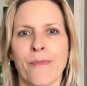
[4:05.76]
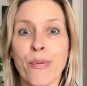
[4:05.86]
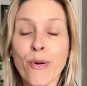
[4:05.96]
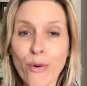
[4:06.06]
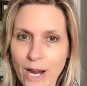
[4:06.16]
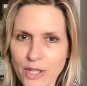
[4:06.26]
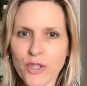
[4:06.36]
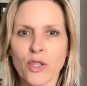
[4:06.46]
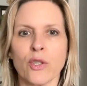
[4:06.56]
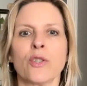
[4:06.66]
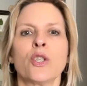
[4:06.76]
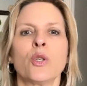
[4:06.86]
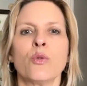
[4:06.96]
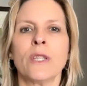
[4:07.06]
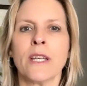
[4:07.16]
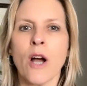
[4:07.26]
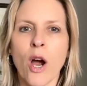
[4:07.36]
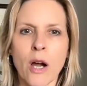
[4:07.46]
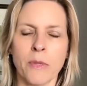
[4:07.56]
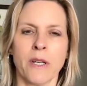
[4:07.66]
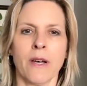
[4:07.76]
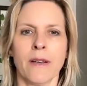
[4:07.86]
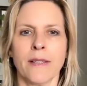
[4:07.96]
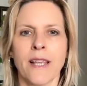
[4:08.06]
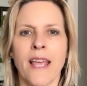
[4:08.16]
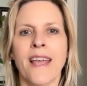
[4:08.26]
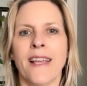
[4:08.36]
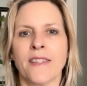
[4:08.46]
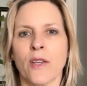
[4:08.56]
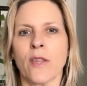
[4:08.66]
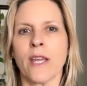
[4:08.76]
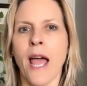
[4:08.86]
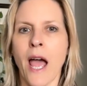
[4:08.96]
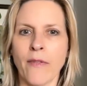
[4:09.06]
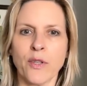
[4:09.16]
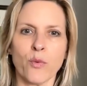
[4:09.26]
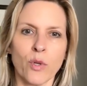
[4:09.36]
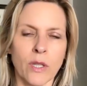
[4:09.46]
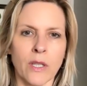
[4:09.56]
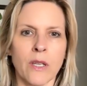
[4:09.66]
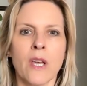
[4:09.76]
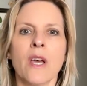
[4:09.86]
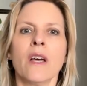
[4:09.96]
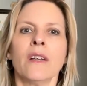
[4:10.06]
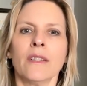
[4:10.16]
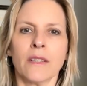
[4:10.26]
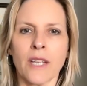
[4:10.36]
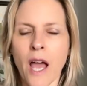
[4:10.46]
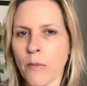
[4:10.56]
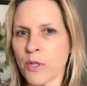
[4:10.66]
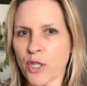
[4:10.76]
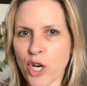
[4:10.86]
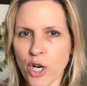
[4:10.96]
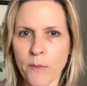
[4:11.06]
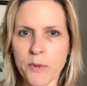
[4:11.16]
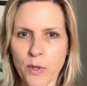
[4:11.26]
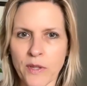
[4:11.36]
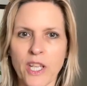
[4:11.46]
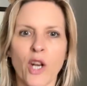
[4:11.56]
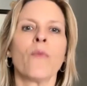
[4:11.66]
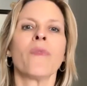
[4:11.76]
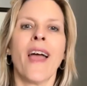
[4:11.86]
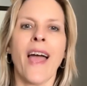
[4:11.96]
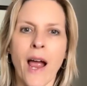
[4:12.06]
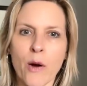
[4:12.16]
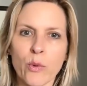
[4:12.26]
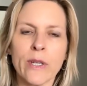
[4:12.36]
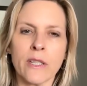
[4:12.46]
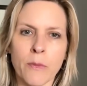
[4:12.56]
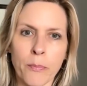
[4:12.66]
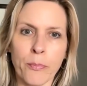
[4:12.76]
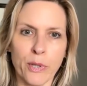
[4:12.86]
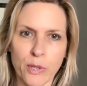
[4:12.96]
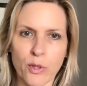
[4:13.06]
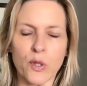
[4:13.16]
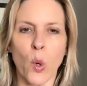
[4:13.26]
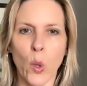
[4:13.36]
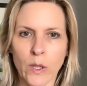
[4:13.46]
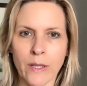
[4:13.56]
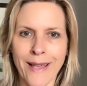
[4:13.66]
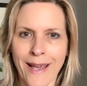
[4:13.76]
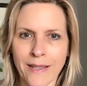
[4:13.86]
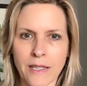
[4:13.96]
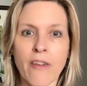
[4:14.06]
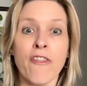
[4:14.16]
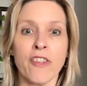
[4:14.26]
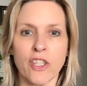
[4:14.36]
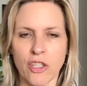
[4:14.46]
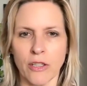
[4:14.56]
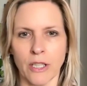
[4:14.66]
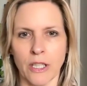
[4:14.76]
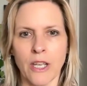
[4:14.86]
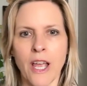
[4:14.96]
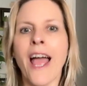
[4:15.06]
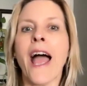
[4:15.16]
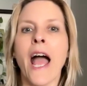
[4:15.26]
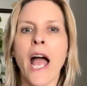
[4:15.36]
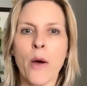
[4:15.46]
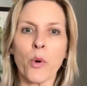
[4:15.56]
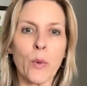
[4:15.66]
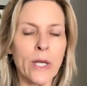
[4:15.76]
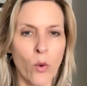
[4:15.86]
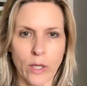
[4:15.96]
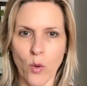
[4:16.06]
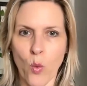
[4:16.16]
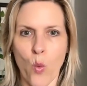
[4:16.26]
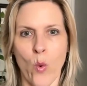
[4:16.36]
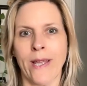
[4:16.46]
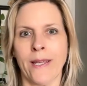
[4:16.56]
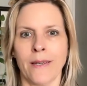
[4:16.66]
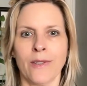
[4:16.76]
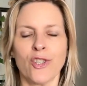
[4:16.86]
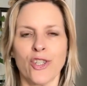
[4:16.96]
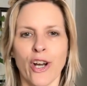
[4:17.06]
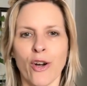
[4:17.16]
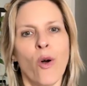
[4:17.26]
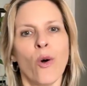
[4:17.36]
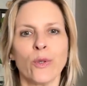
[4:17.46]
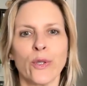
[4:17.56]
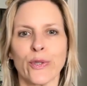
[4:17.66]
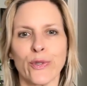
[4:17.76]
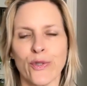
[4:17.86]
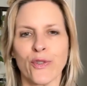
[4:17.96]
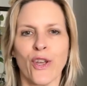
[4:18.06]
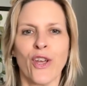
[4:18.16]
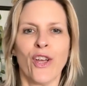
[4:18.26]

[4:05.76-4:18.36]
pressure to decarbonize. And so they have to really come to terms with, how are we going to produce oil and gas efficiently? How are we going to win shareholders,